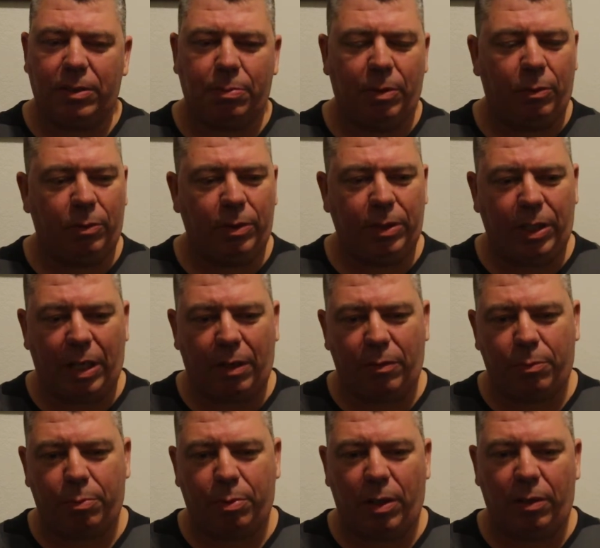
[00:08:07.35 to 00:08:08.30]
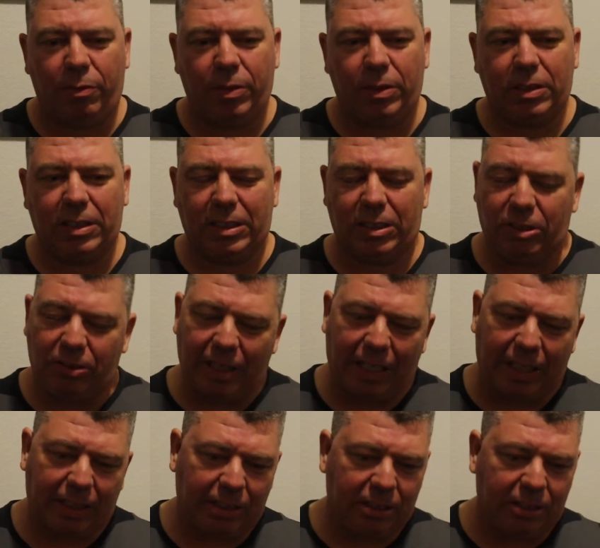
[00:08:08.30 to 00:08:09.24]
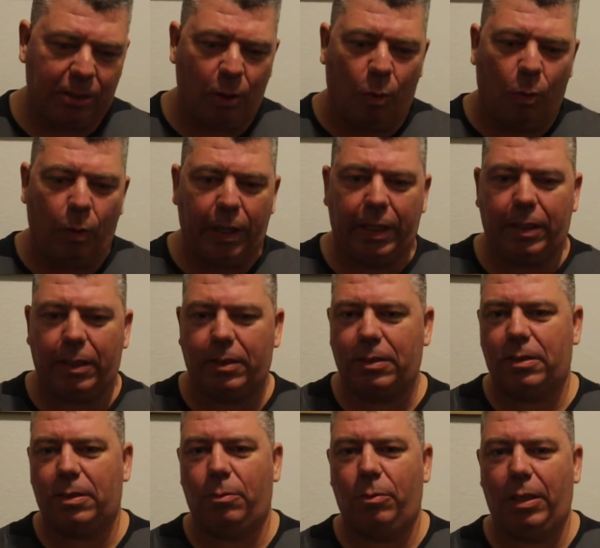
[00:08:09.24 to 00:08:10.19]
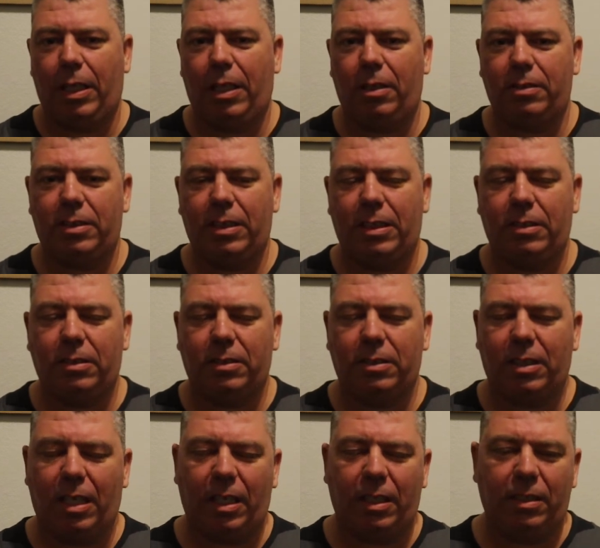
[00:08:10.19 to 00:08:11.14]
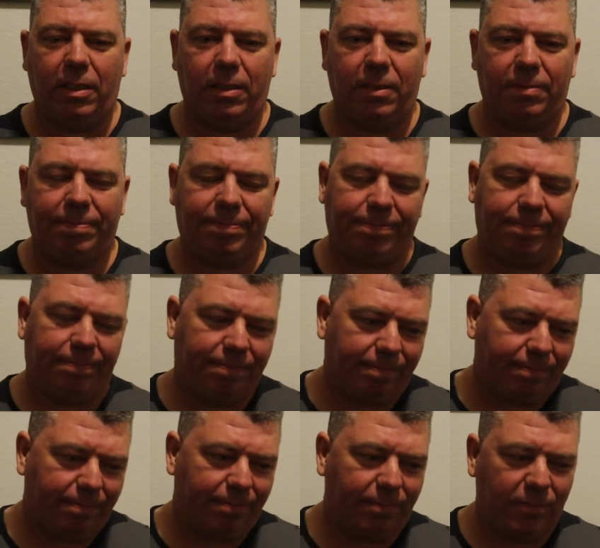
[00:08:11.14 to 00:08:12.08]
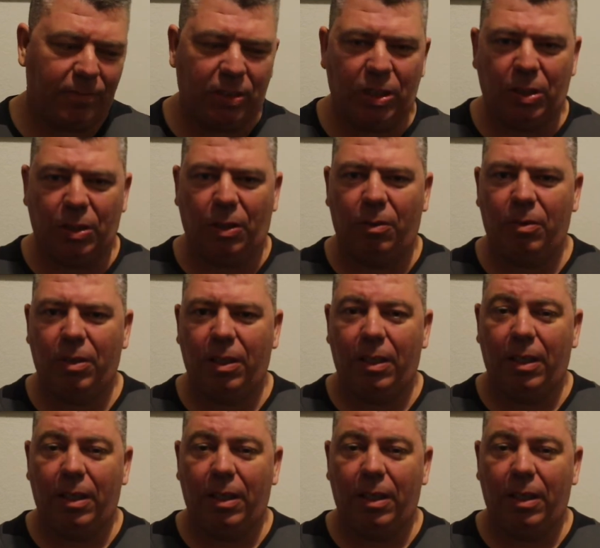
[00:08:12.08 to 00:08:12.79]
But when you have a preference and you got to go in on someone else, that just kind of, you know,